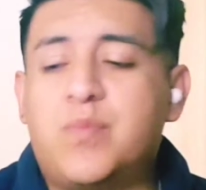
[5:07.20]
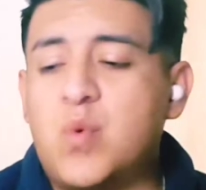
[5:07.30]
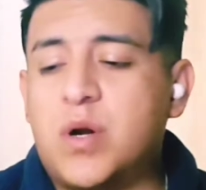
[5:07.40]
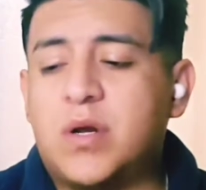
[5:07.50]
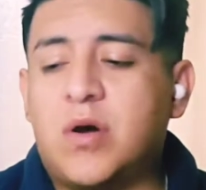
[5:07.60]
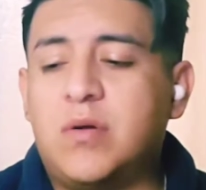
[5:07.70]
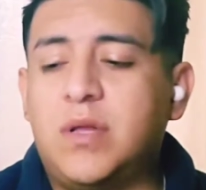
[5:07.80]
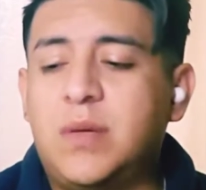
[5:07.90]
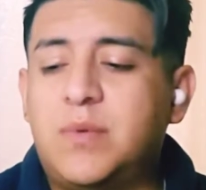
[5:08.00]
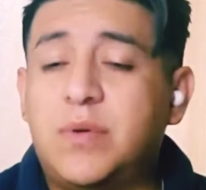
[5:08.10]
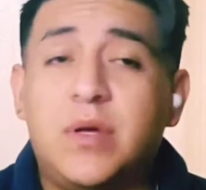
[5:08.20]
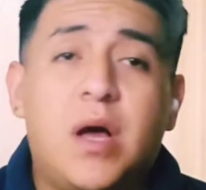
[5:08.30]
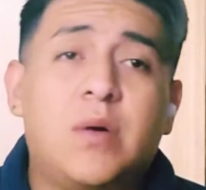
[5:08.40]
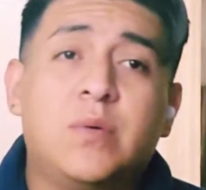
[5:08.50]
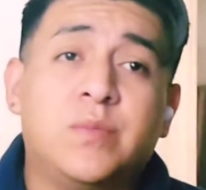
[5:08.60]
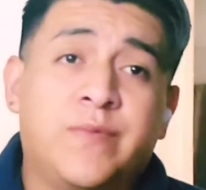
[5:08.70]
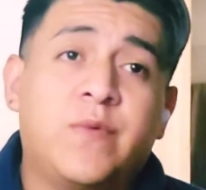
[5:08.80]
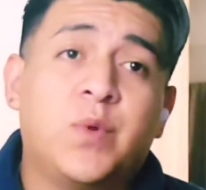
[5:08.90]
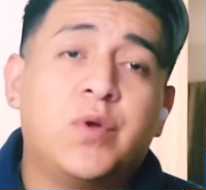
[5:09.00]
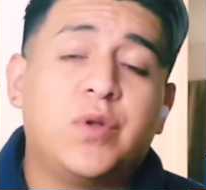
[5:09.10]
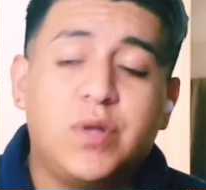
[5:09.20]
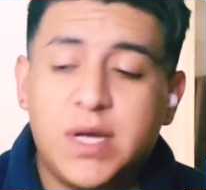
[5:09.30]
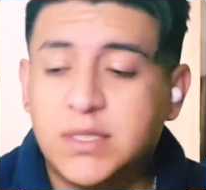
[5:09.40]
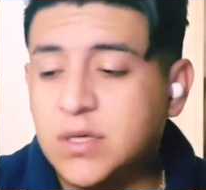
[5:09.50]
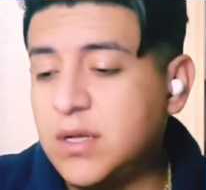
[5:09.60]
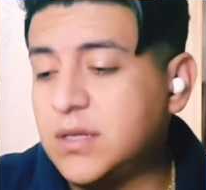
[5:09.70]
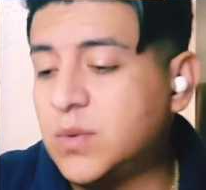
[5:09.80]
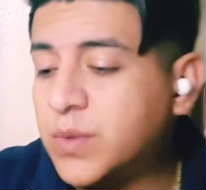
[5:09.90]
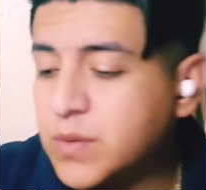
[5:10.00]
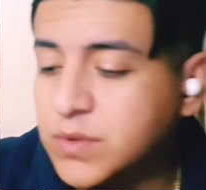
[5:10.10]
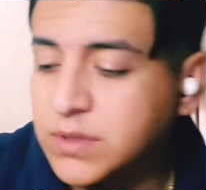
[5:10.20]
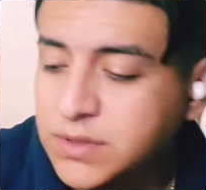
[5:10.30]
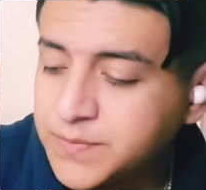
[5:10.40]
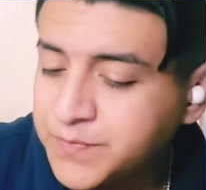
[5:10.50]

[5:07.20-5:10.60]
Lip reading: work, hard labor. Y'all, for real, you guys are like the real ones.